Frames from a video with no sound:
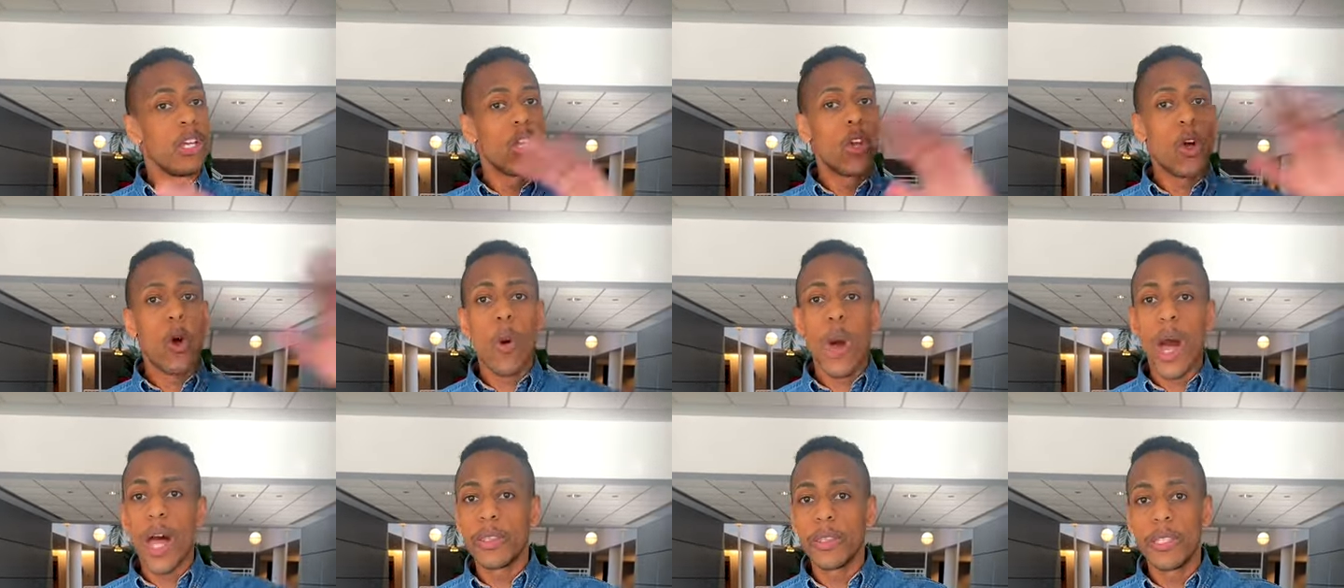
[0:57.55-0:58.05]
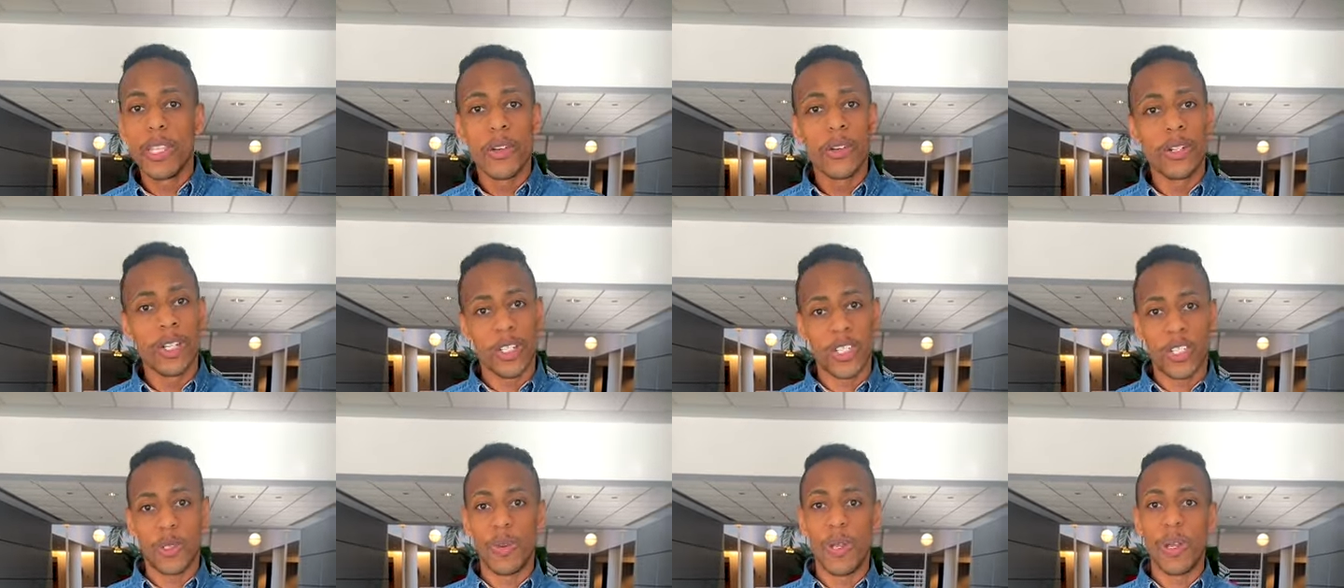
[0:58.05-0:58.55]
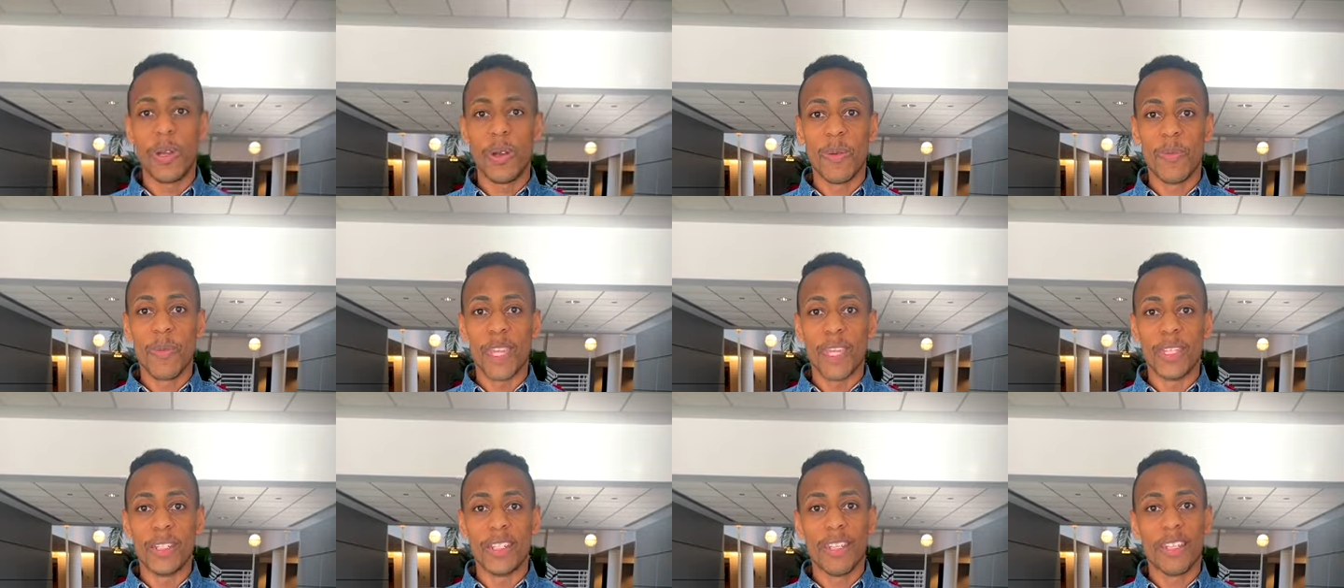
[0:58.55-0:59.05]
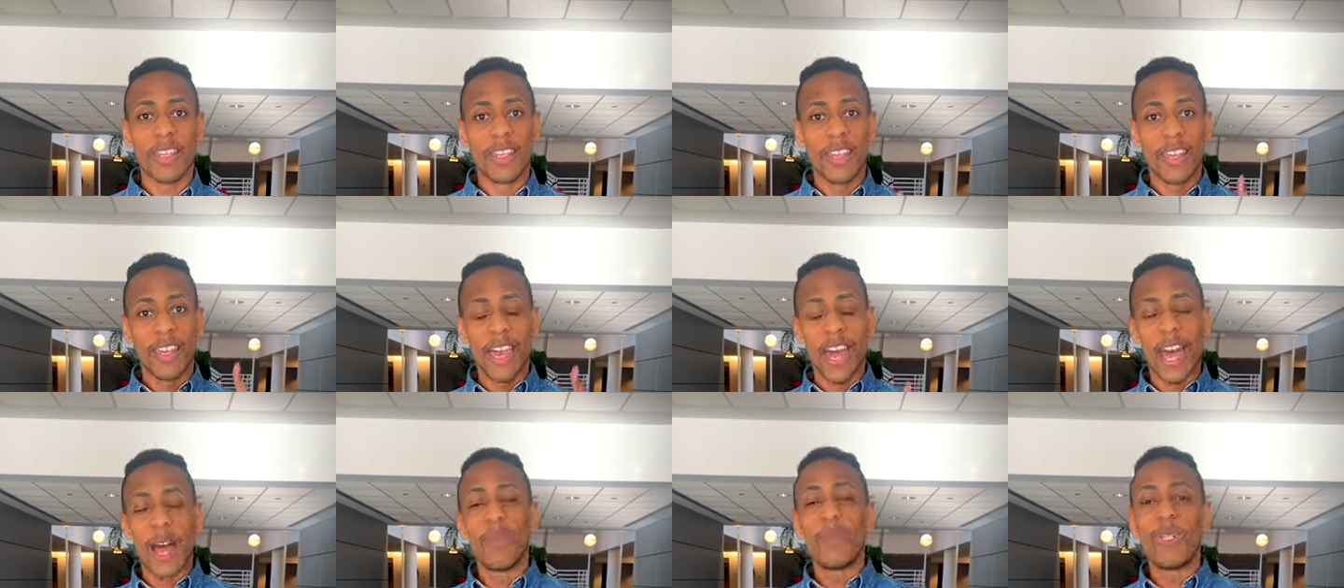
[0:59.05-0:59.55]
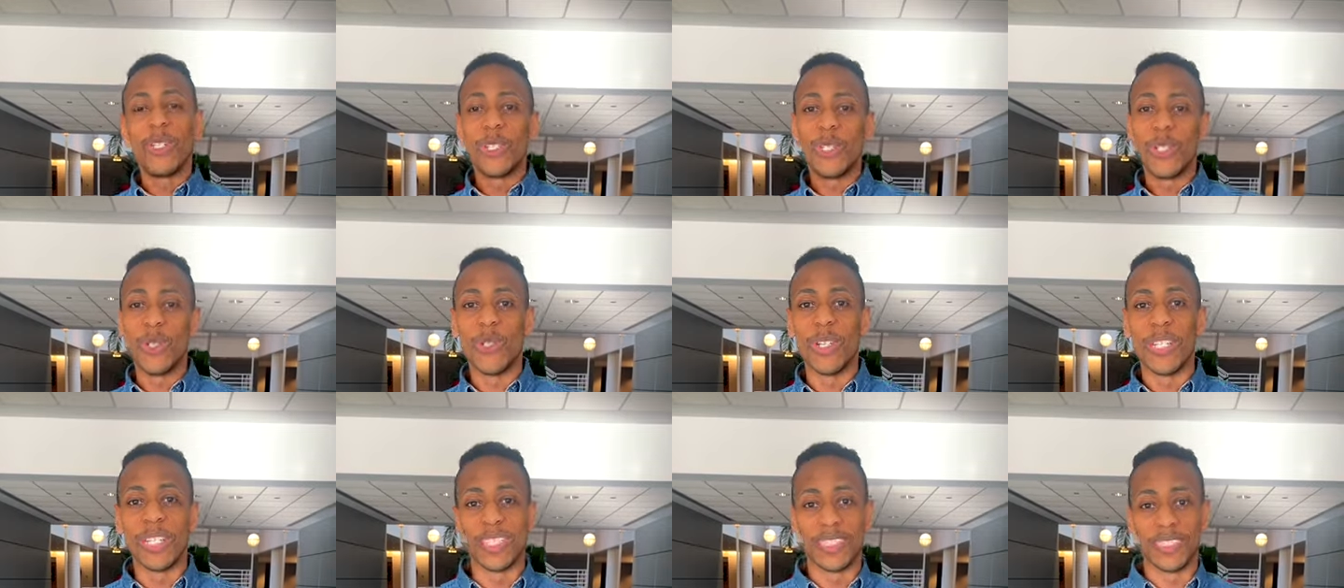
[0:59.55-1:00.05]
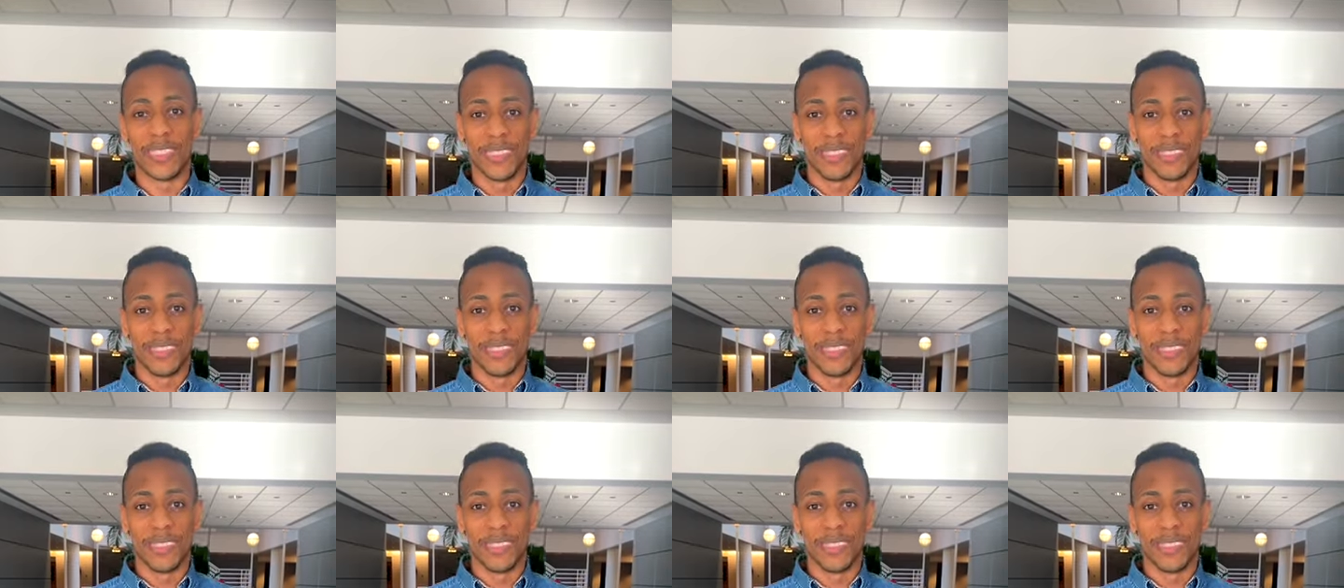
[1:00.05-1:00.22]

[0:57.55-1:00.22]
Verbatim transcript: Go out there and experiment. Happy shooting!